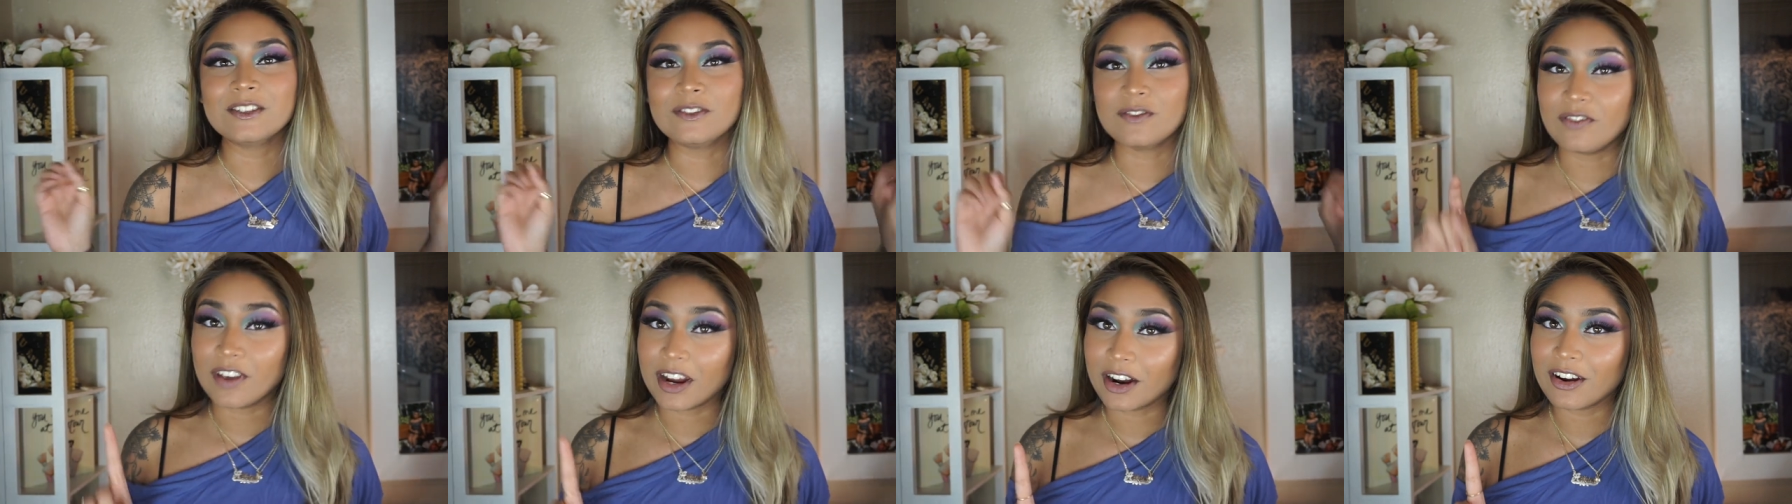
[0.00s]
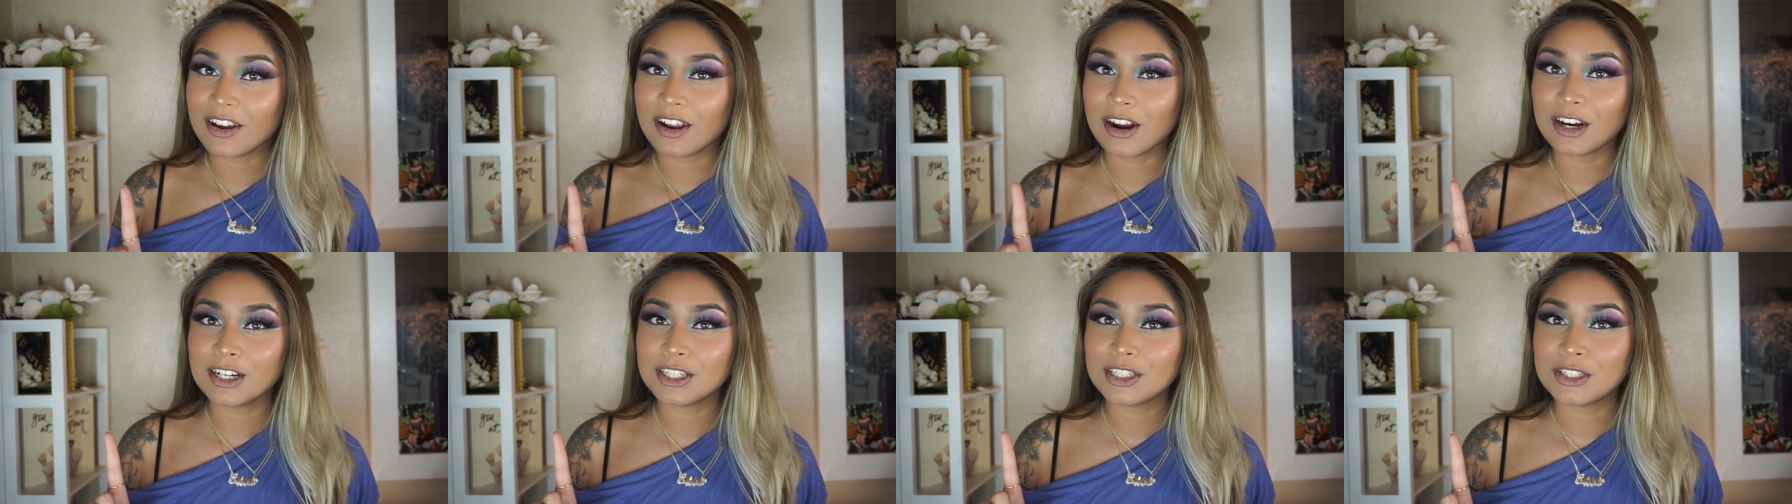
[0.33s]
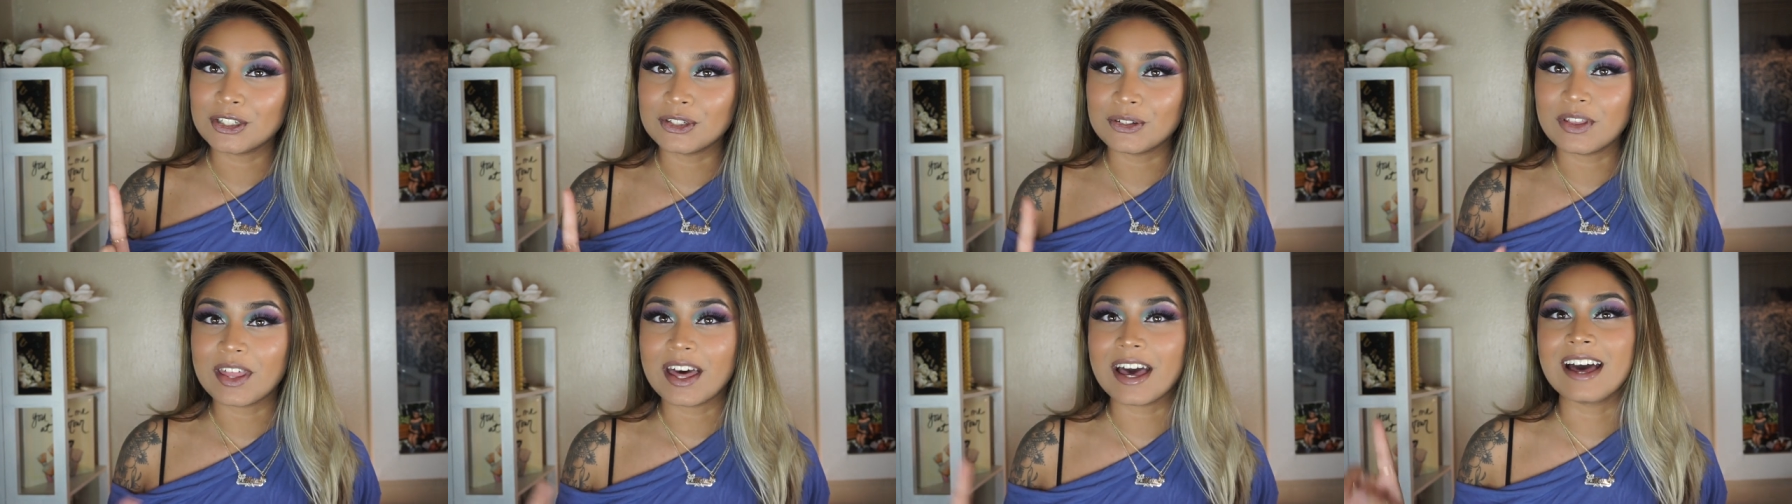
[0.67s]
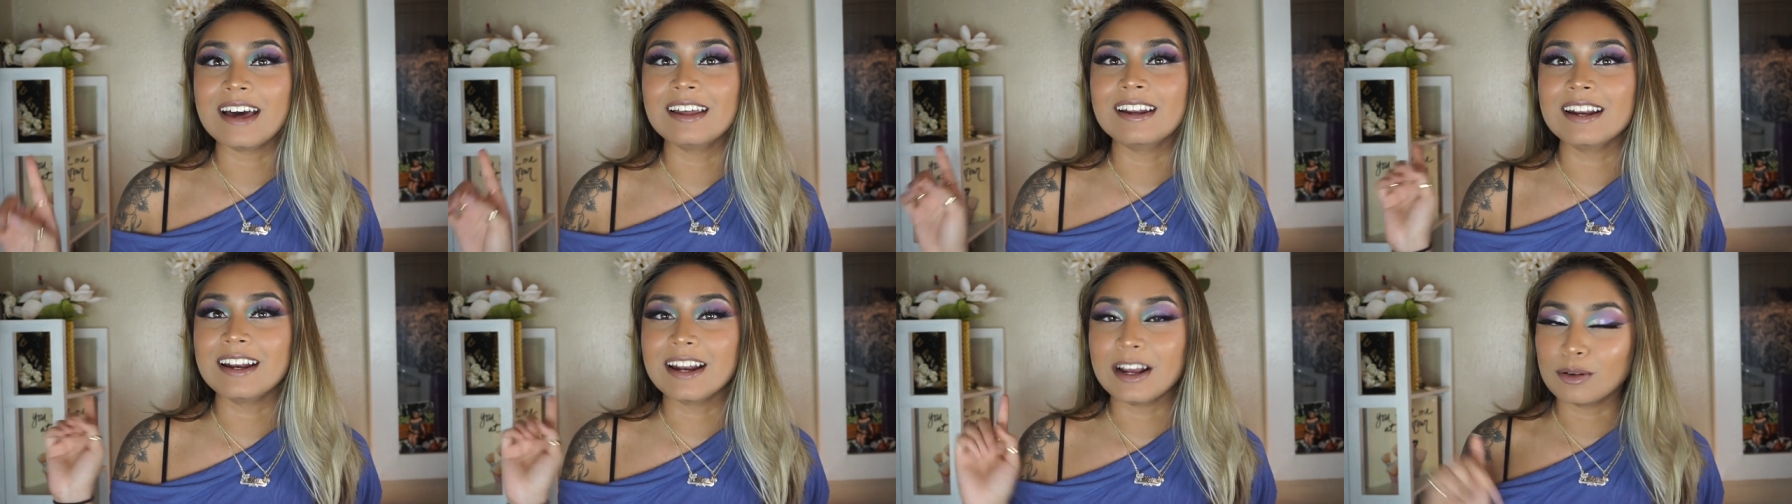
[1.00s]
very hard to do
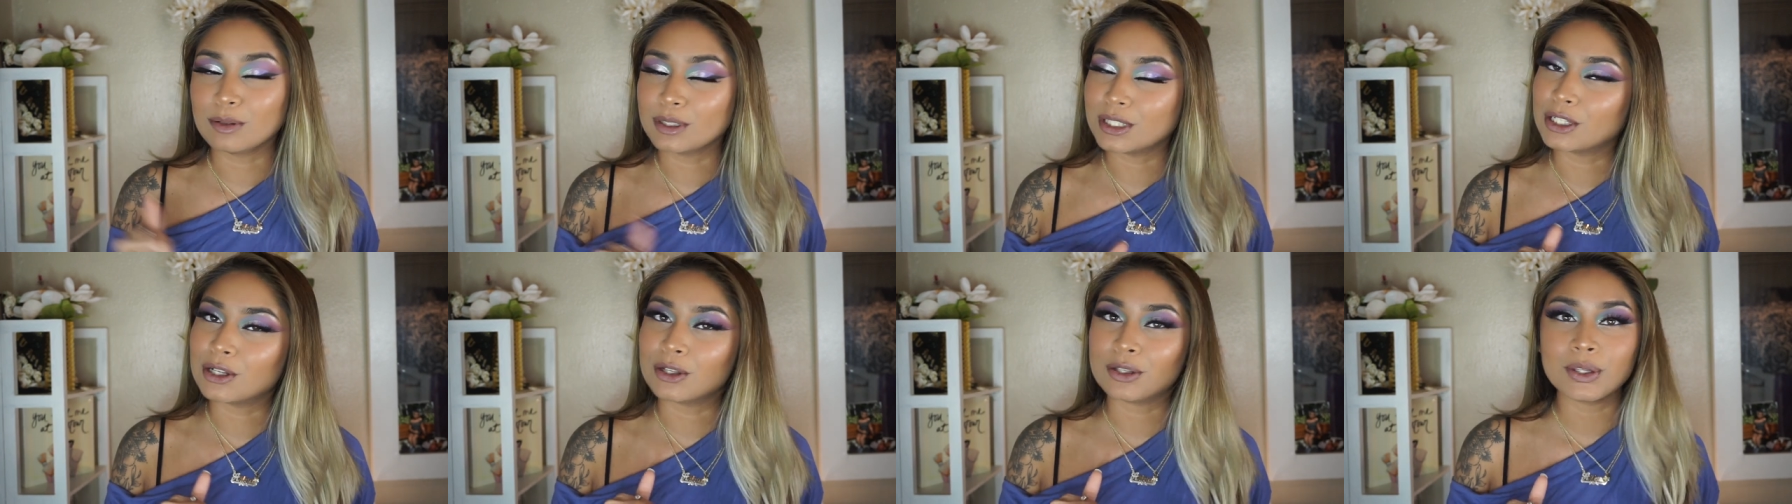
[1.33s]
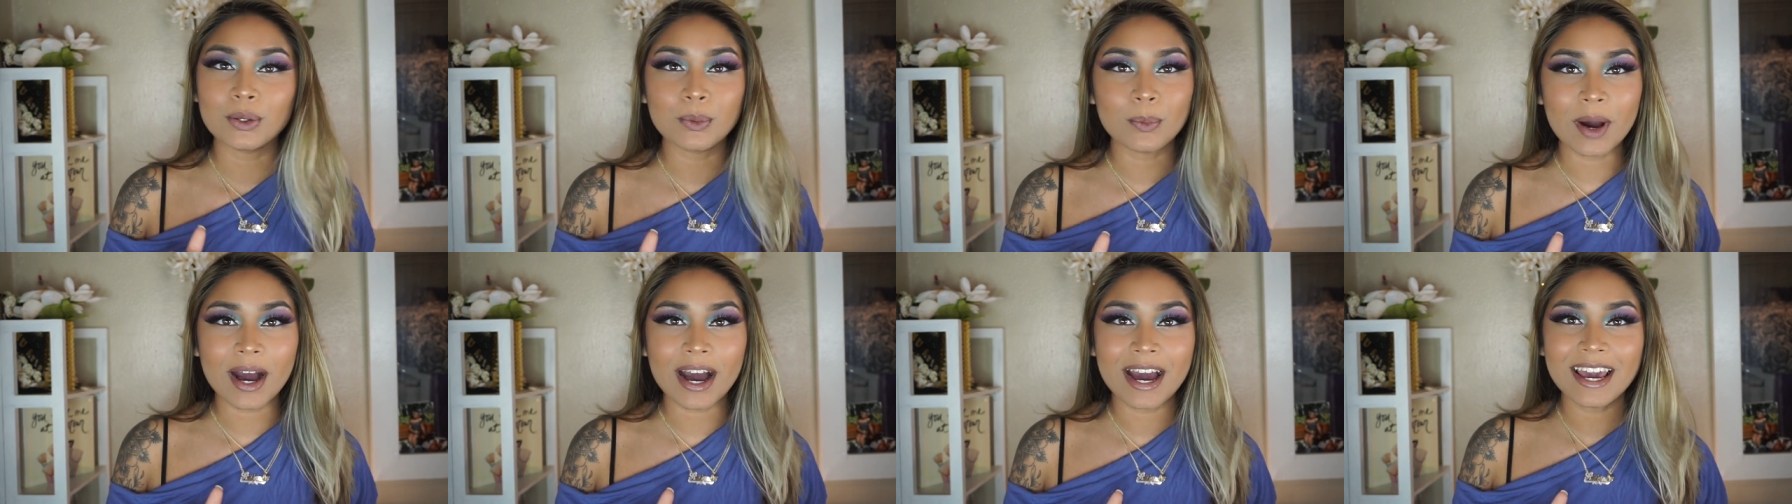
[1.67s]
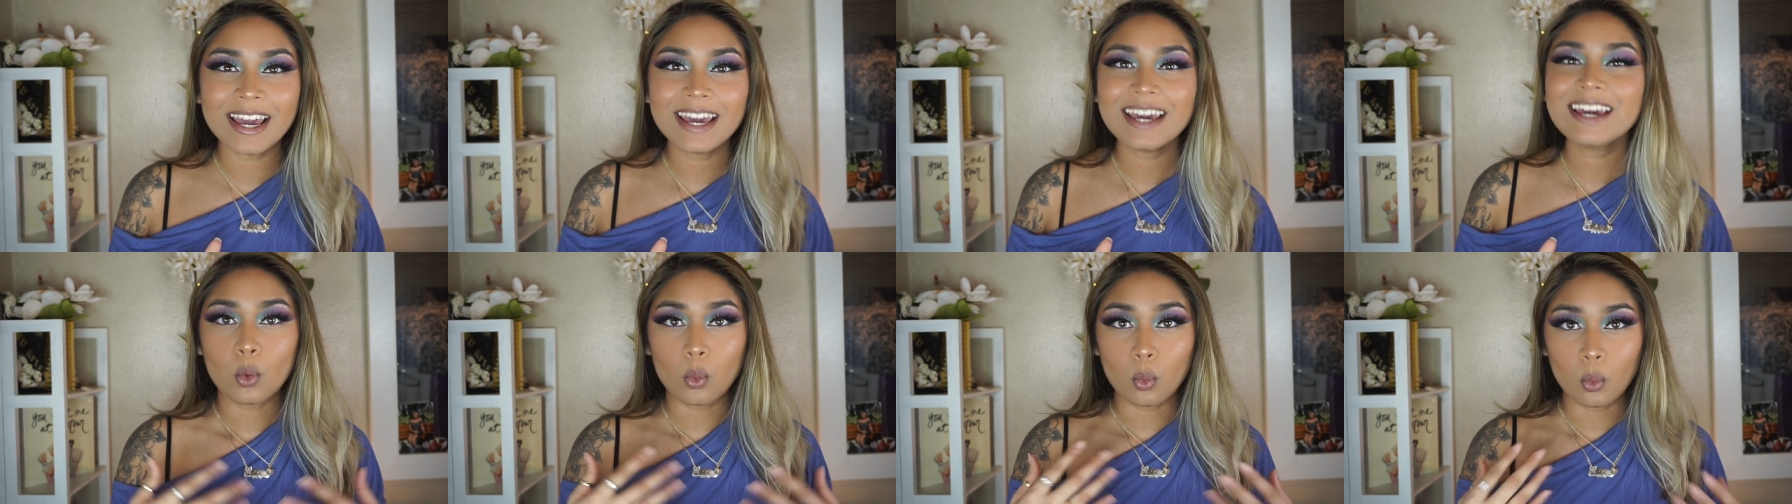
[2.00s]
that and I will tell you why.